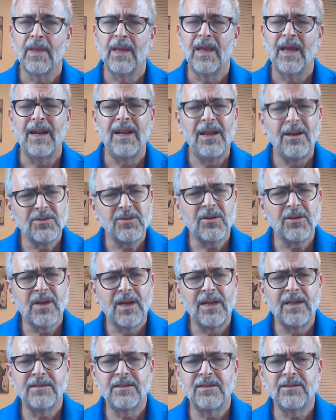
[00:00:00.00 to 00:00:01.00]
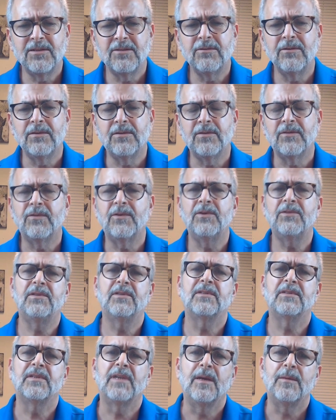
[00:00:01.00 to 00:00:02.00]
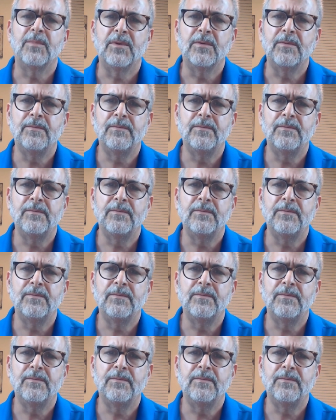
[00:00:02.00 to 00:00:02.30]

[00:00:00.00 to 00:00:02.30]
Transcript: And I also kind of disagree with the first example.